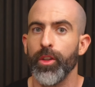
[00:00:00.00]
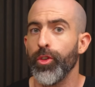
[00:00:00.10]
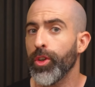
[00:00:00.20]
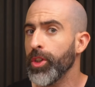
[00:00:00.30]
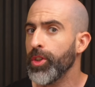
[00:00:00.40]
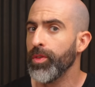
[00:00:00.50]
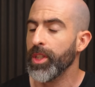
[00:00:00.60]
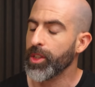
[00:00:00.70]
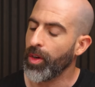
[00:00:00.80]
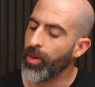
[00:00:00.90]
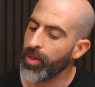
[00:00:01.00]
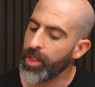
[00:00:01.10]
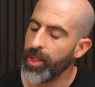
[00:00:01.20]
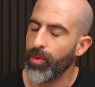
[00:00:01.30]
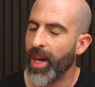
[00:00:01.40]
You could do this on
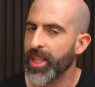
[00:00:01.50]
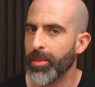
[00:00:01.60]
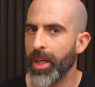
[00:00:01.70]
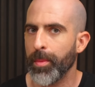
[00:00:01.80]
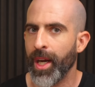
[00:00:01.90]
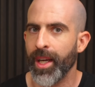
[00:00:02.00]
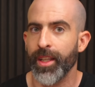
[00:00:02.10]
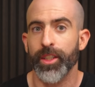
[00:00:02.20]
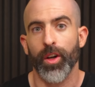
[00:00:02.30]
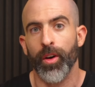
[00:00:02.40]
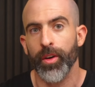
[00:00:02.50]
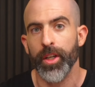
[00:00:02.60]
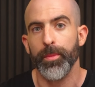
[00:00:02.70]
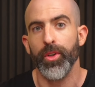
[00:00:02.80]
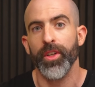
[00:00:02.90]
the Raspberry Pi that's already
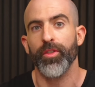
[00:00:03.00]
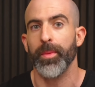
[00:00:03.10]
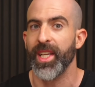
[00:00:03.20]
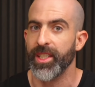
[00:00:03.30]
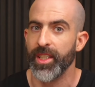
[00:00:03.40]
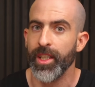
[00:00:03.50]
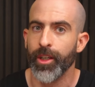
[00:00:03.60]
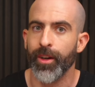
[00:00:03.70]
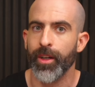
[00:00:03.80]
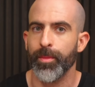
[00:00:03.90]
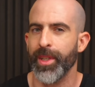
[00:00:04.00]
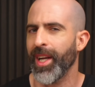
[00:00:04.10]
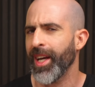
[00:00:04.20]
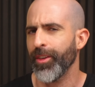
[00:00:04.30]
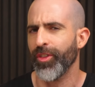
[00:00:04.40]
booting from an SD card, but
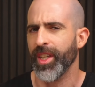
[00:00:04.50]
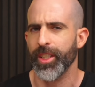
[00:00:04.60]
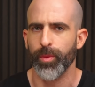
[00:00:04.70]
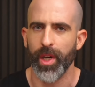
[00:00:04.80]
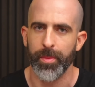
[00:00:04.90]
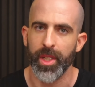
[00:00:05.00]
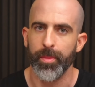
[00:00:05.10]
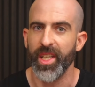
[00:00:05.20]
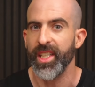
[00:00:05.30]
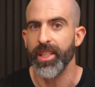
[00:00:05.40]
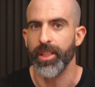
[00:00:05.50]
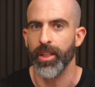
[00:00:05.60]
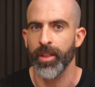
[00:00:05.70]
I find this way to be a bit easier.